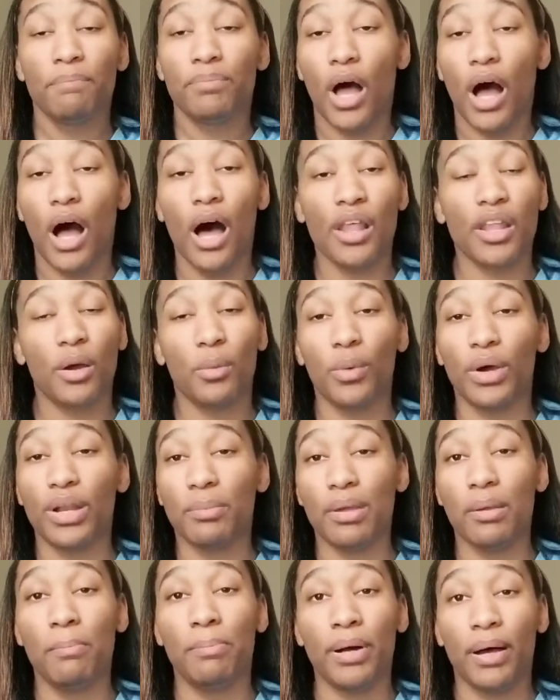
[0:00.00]
all them want
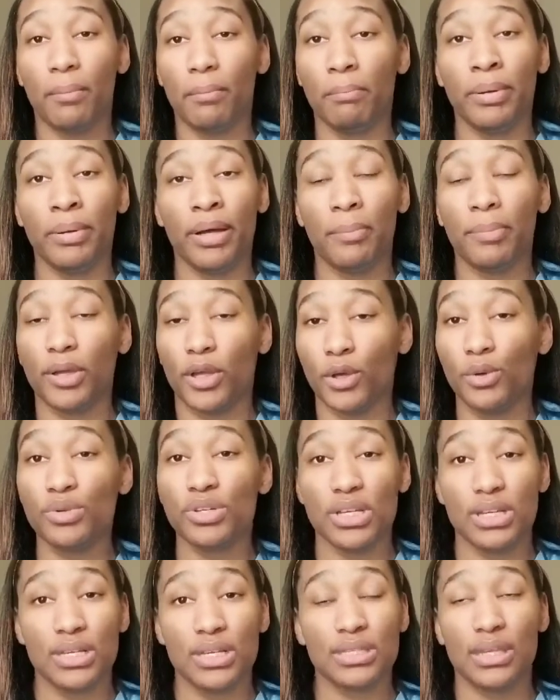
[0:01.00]
to be bump, bumping
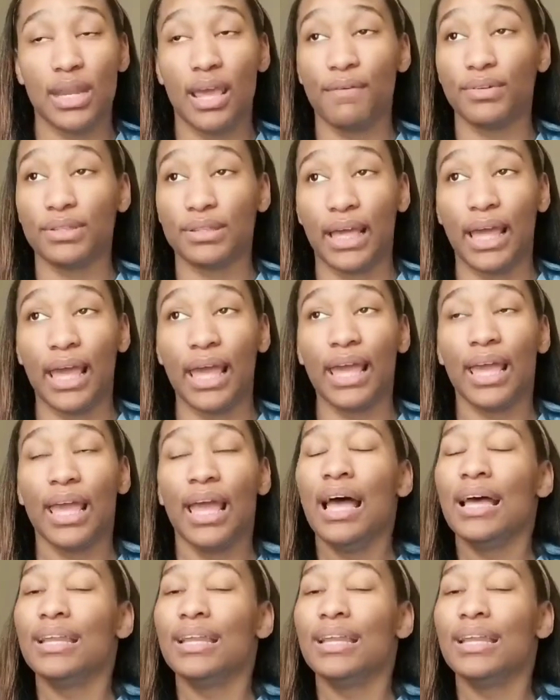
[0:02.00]
coochies and everything.